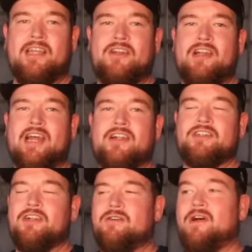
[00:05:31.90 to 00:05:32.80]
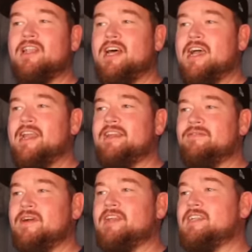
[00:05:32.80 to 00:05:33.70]
And you can actually go online
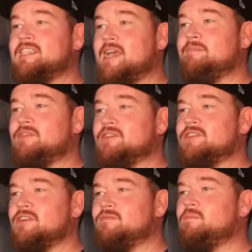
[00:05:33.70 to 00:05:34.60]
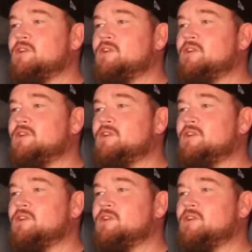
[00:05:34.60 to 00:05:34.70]
and find examples of